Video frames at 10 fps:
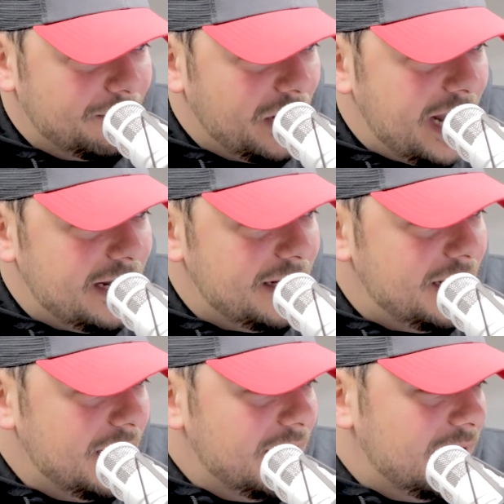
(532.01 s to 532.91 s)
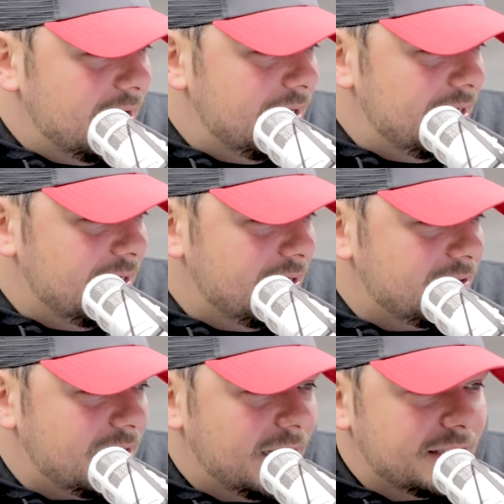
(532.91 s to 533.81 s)
Brandon on here
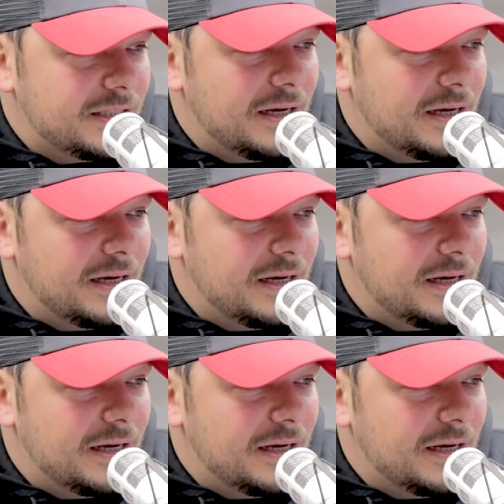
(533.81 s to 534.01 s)
talks